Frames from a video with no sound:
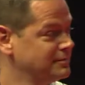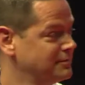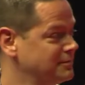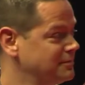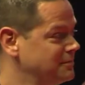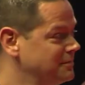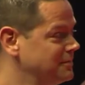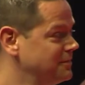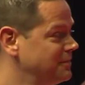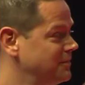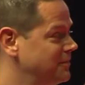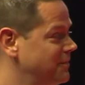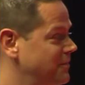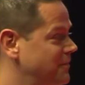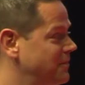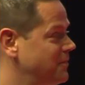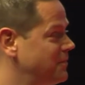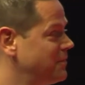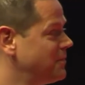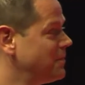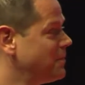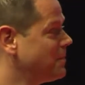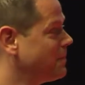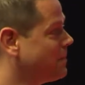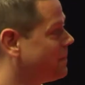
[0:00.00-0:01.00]
say that
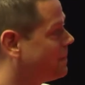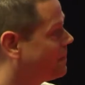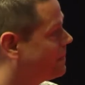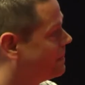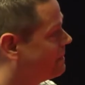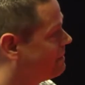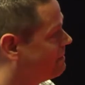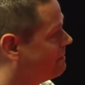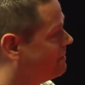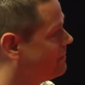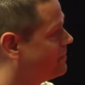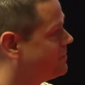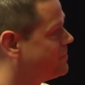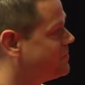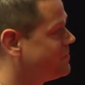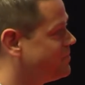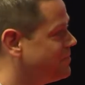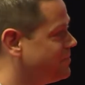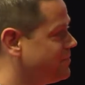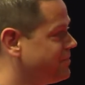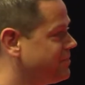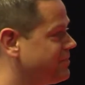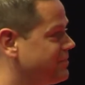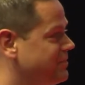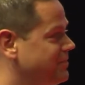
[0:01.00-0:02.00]
we're not good
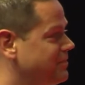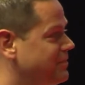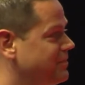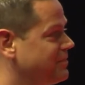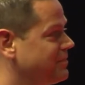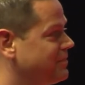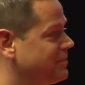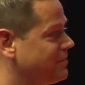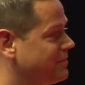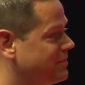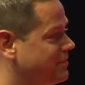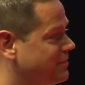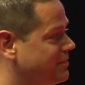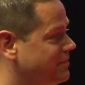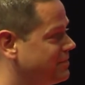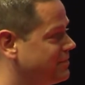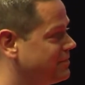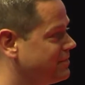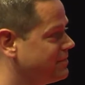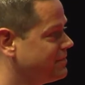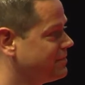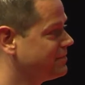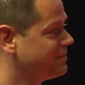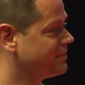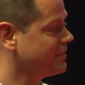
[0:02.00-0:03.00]
enough with this app, right?
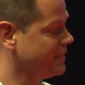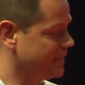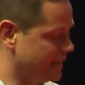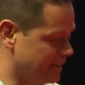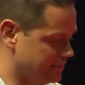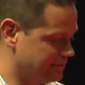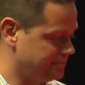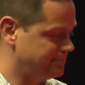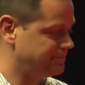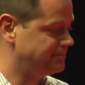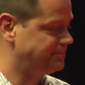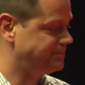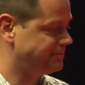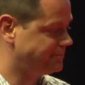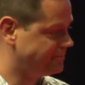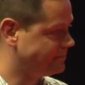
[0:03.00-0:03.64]
So